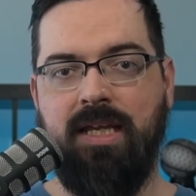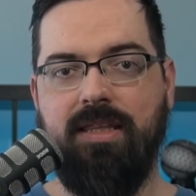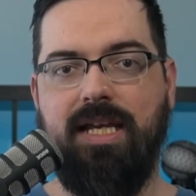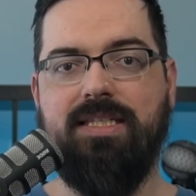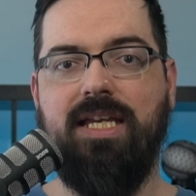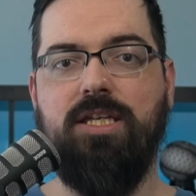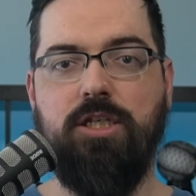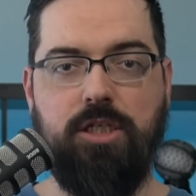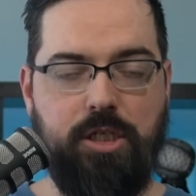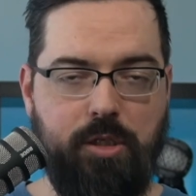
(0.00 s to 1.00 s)
That's a
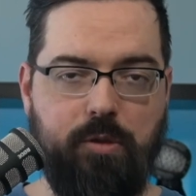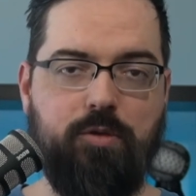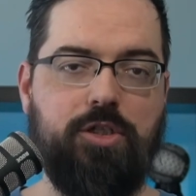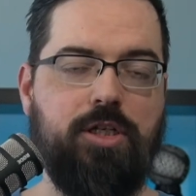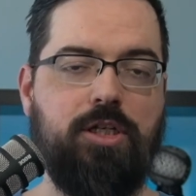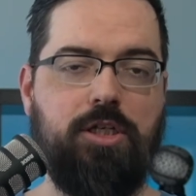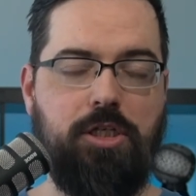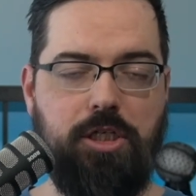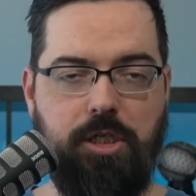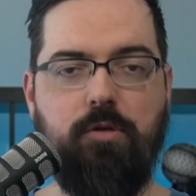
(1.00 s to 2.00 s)
huge,
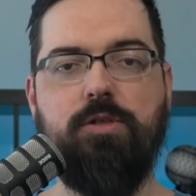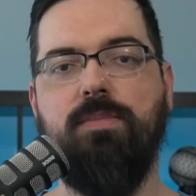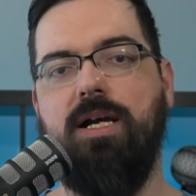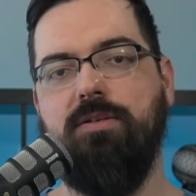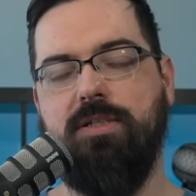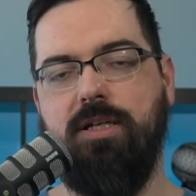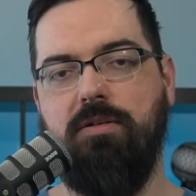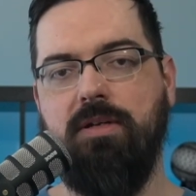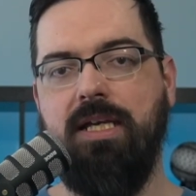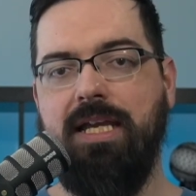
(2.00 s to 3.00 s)
huge
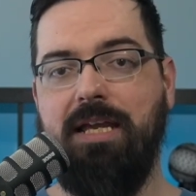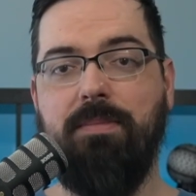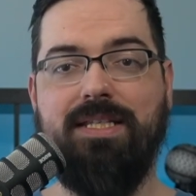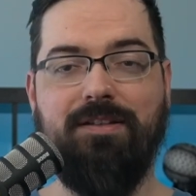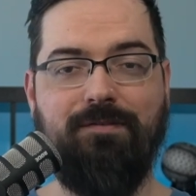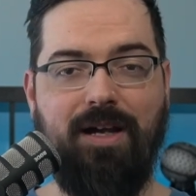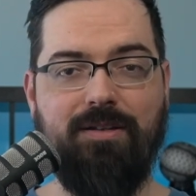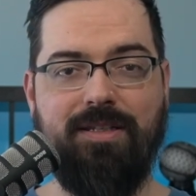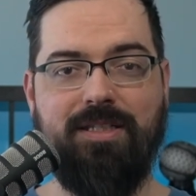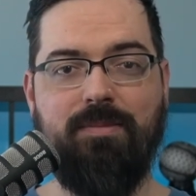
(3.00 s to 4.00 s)
milestone. It means the
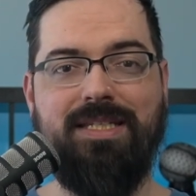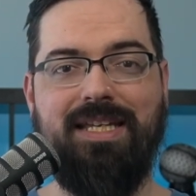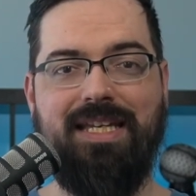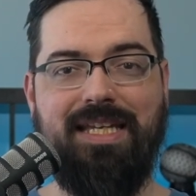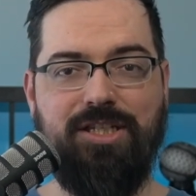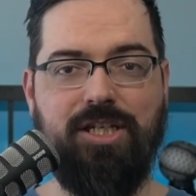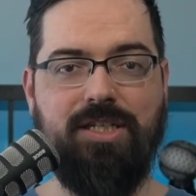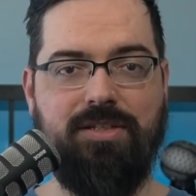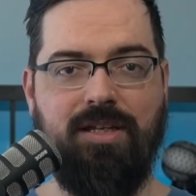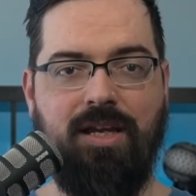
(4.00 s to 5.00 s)
file system is
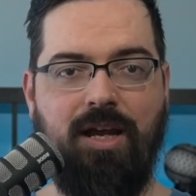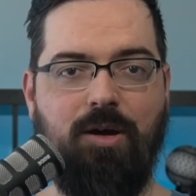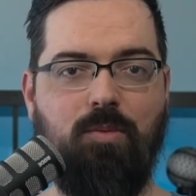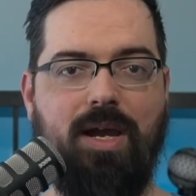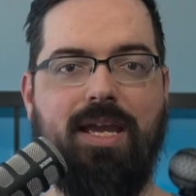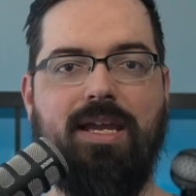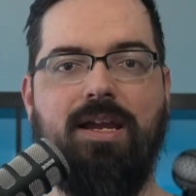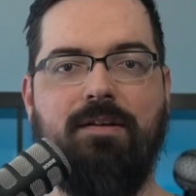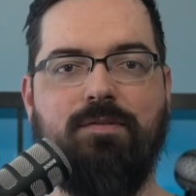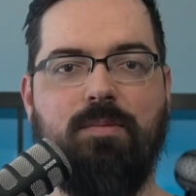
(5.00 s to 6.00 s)
inches away
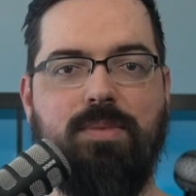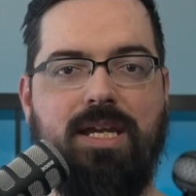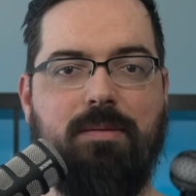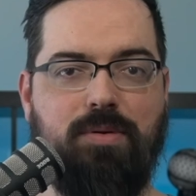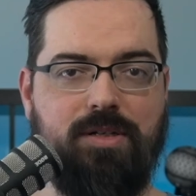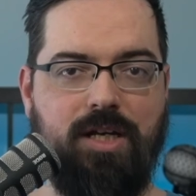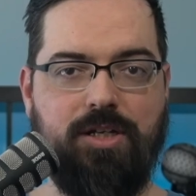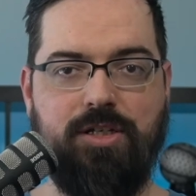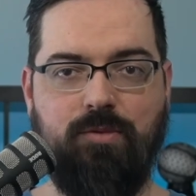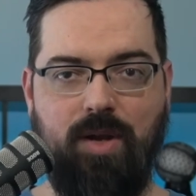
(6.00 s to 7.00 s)
from being
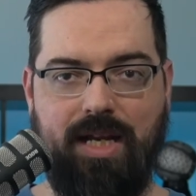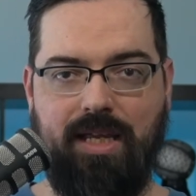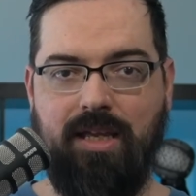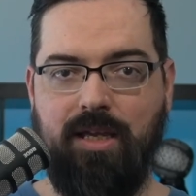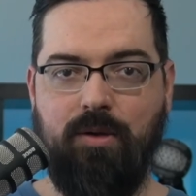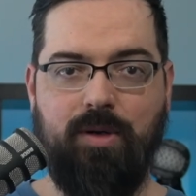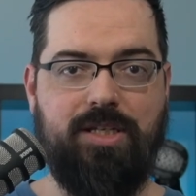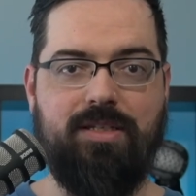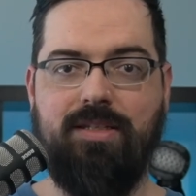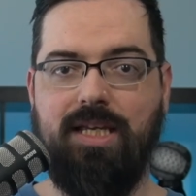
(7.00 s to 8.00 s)
production ready
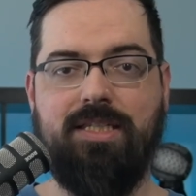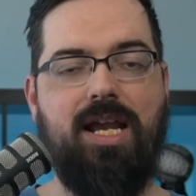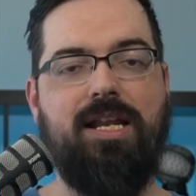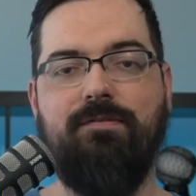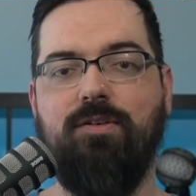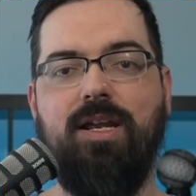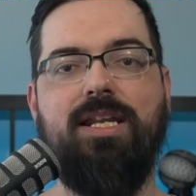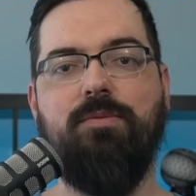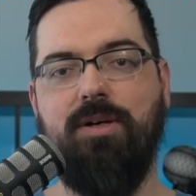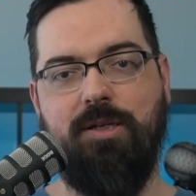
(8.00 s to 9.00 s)
which is exciting for
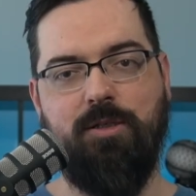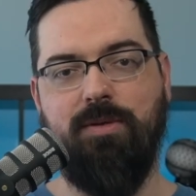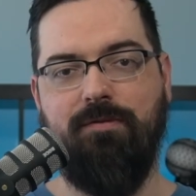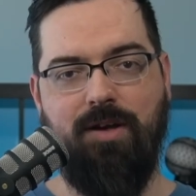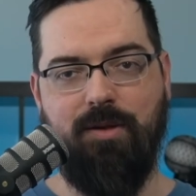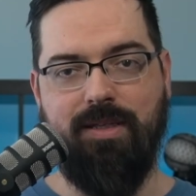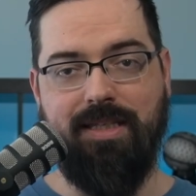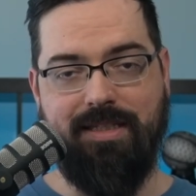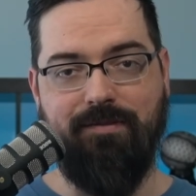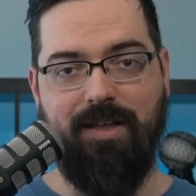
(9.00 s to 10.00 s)
anyone who's been following
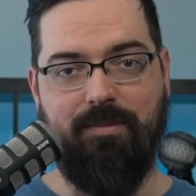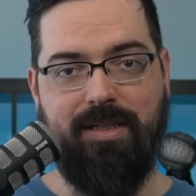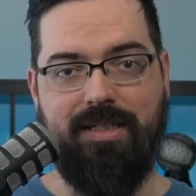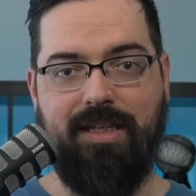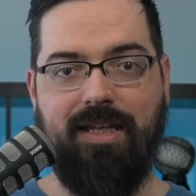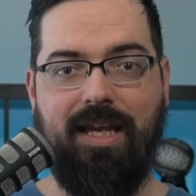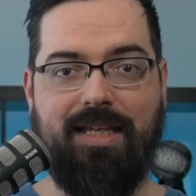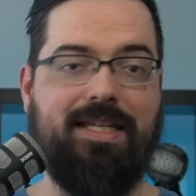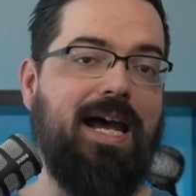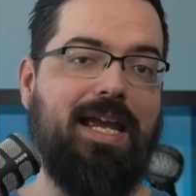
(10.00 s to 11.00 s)
this development,
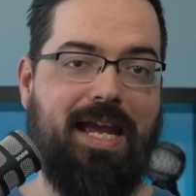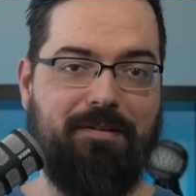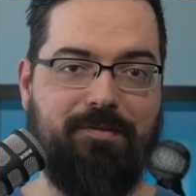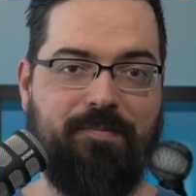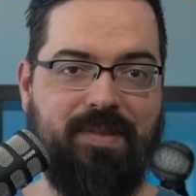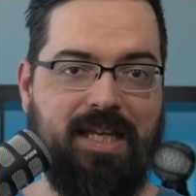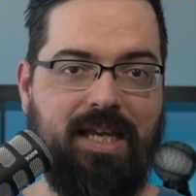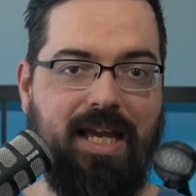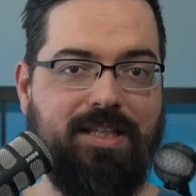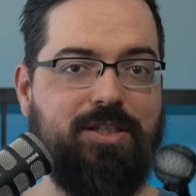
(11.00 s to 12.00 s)
as I have.
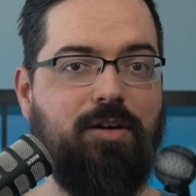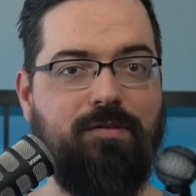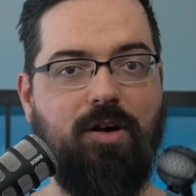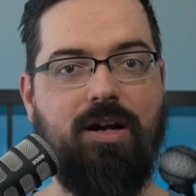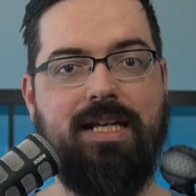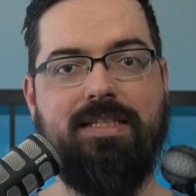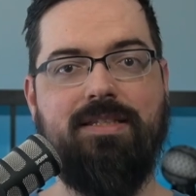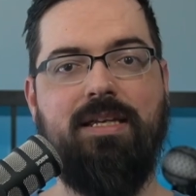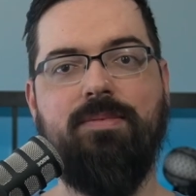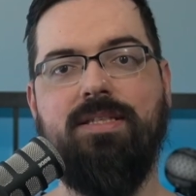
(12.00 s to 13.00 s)
And so far, it
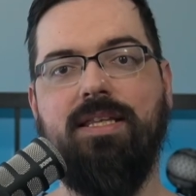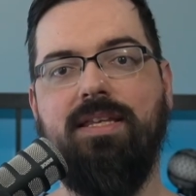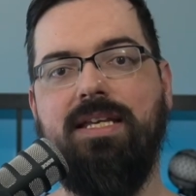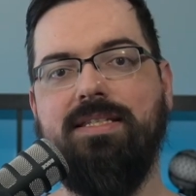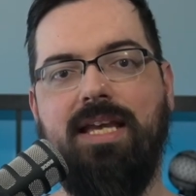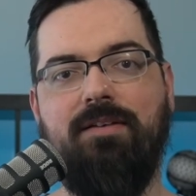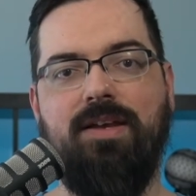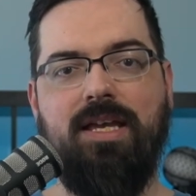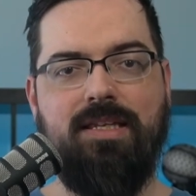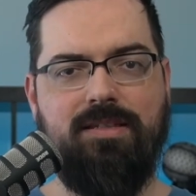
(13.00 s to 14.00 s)
seems that things
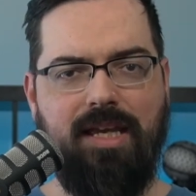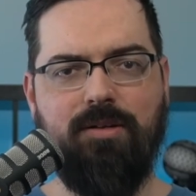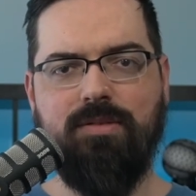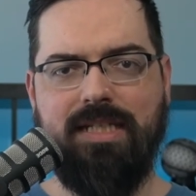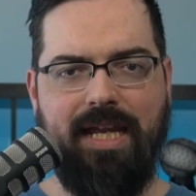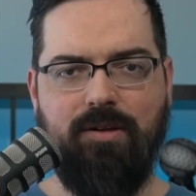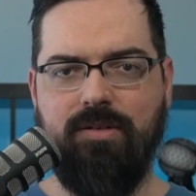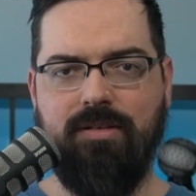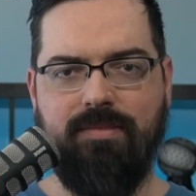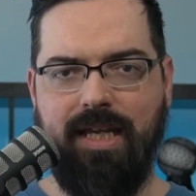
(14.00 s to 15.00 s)
have settled
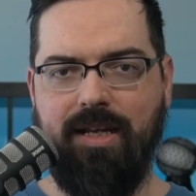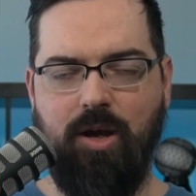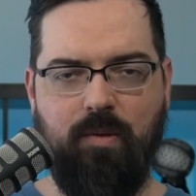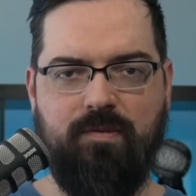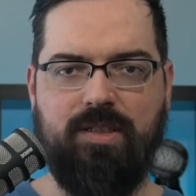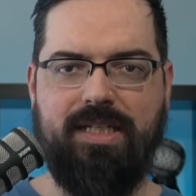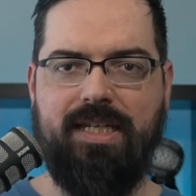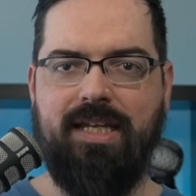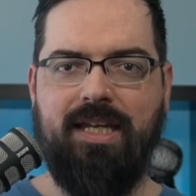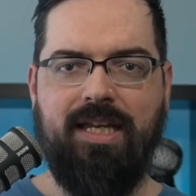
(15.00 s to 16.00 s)
down, and
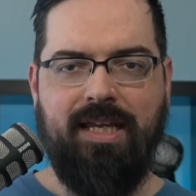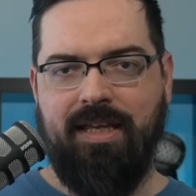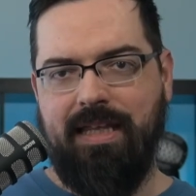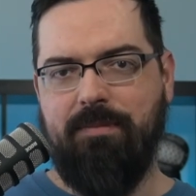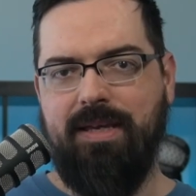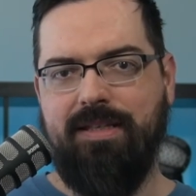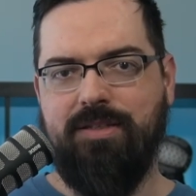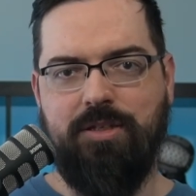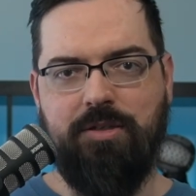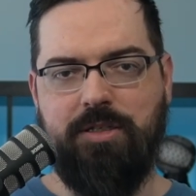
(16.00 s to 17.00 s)
hopefully, that
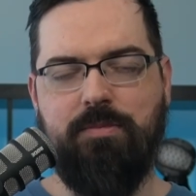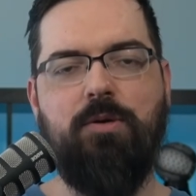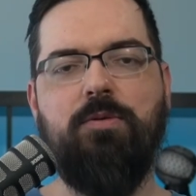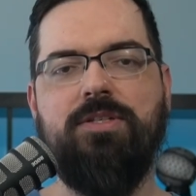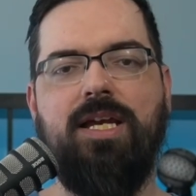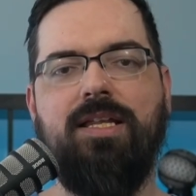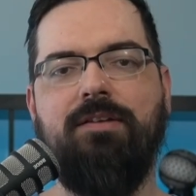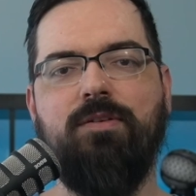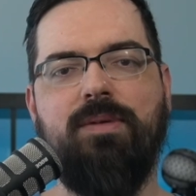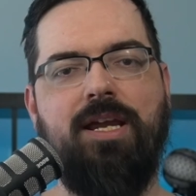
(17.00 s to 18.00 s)
means smooth sailing
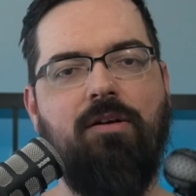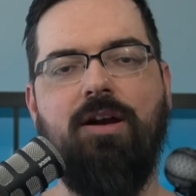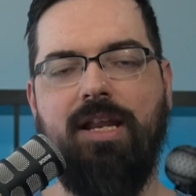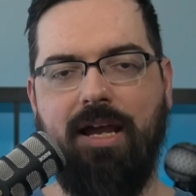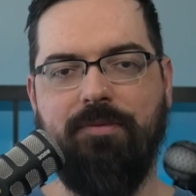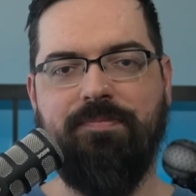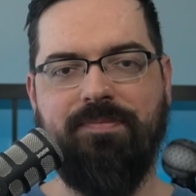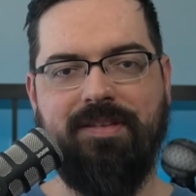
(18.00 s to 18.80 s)
from here on out.